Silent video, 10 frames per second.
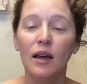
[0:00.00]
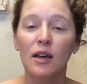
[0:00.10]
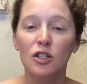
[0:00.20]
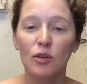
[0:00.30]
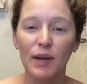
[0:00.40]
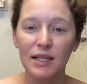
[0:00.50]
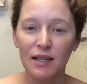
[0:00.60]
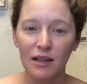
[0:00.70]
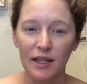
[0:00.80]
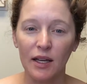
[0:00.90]
So
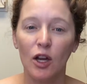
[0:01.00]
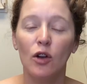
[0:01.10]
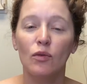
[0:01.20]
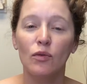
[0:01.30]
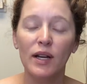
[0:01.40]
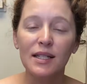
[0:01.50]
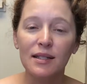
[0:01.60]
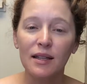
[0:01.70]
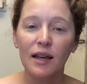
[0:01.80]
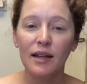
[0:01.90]
basically,
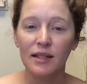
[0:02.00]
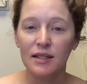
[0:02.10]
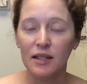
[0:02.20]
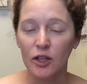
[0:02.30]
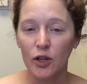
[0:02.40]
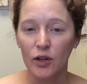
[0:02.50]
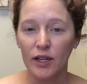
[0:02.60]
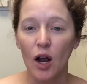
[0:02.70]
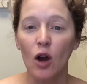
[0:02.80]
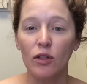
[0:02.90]
risk and
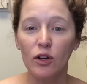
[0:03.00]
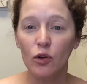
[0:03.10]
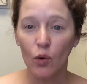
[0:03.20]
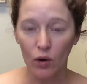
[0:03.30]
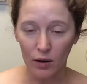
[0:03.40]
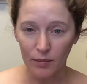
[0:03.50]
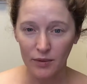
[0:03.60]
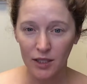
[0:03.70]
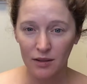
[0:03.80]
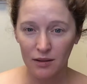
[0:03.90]
insecurity are the norm
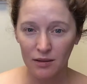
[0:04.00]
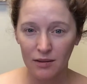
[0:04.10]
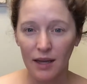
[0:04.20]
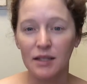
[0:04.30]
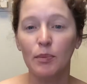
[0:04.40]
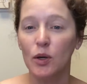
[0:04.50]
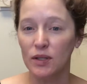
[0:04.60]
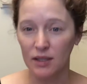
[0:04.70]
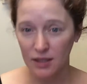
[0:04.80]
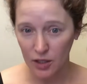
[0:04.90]
as opposed
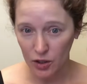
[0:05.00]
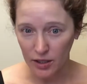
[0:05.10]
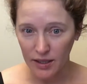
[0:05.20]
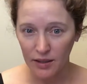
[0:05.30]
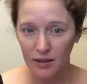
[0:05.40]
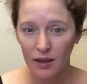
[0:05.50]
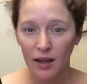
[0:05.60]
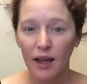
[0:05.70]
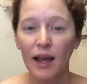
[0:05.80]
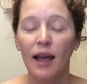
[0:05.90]
to security.
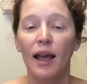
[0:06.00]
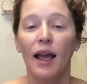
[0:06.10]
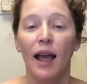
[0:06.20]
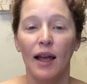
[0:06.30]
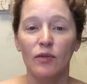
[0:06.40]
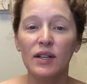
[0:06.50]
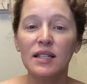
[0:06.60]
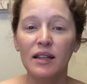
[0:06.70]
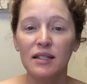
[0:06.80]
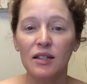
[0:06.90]
And risk
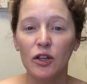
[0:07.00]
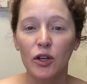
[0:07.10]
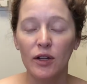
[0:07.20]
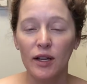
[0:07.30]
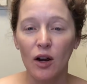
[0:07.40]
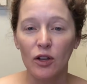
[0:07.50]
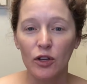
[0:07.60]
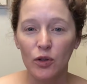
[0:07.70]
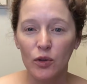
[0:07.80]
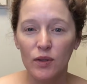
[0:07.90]
and insecurity are
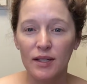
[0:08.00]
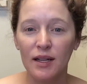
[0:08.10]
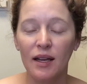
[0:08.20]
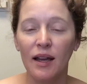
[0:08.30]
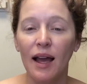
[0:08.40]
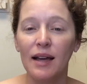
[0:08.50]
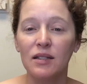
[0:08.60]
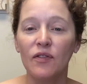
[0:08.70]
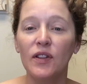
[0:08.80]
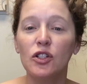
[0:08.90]
used as
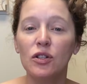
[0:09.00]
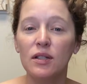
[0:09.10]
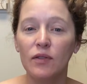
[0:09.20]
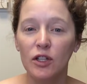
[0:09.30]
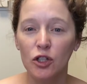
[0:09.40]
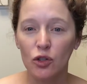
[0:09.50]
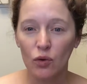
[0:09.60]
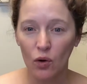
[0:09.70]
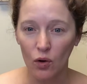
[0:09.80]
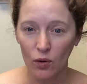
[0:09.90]
features of
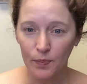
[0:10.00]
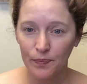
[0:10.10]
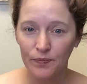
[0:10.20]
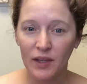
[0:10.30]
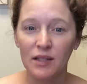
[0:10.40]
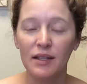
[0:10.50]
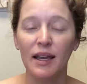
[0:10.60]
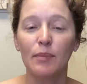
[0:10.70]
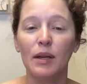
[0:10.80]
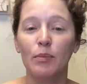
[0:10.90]
control to
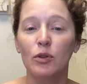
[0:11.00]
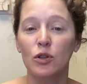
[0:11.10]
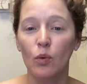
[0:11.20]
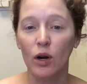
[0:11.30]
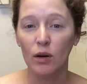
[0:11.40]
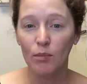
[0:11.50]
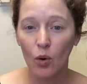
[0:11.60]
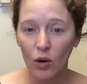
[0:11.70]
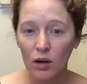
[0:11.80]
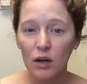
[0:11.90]
get people to work
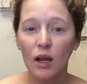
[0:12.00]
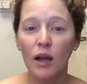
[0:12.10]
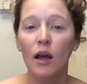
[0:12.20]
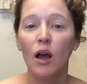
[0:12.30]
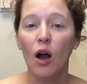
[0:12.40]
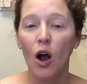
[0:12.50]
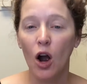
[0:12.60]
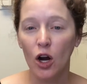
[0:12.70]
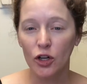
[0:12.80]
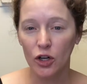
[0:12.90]
more,
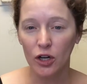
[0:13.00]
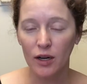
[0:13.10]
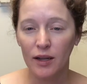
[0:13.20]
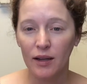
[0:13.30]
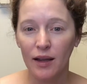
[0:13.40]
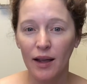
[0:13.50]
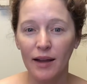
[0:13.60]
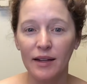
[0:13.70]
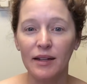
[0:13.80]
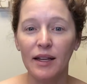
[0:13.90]
harder, and
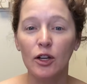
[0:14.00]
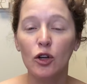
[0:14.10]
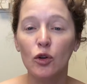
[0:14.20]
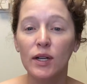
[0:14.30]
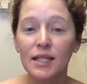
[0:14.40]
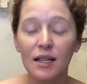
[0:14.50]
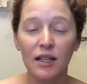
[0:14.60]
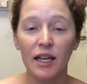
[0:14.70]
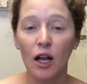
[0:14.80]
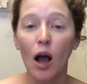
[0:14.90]
in increasingly
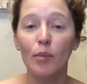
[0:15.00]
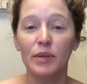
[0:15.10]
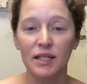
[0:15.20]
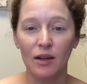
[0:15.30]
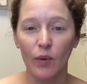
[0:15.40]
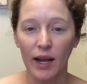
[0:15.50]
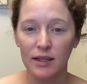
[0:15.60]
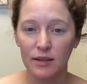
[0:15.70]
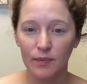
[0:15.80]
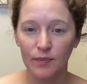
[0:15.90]
encompassing
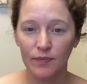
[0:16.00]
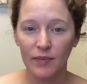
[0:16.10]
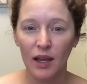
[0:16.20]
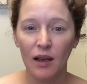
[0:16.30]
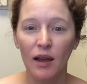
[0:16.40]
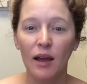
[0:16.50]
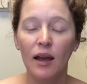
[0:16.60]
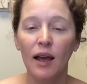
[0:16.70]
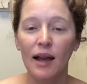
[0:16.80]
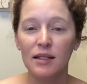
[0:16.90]
ways,
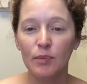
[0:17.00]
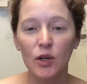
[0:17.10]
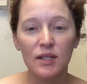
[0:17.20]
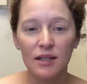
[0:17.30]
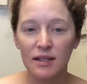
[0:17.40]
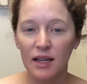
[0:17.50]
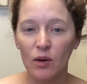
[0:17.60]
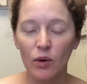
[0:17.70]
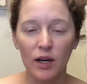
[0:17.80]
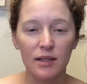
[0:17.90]
as opposed to seeing
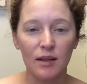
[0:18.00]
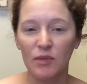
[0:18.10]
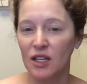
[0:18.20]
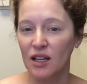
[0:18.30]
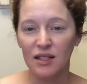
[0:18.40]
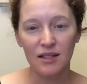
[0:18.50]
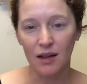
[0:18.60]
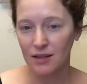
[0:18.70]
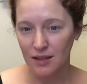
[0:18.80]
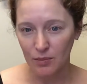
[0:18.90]
work as something that is
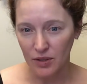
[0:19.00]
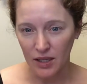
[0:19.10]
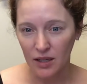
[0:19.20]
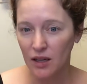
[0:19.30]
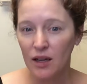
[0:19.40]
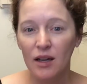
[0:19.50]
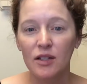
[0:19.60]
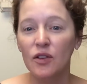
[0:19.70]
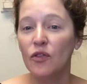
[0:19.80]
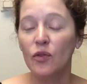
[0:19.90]
done simply
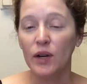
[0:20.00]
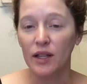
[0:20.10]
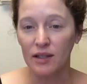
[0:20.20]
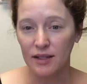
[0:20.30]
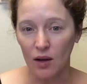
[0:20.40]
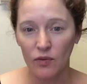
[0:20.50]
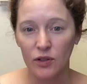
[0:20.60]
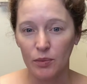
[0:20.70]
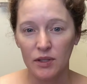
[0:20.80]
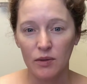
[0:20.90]
to free the self to
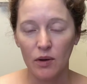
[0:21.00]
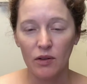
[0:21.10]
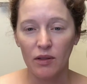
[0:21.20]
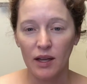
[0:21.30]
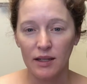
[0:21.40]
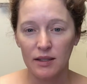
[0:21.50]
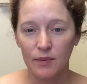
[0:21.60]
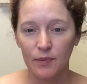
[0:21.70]
pursue other things.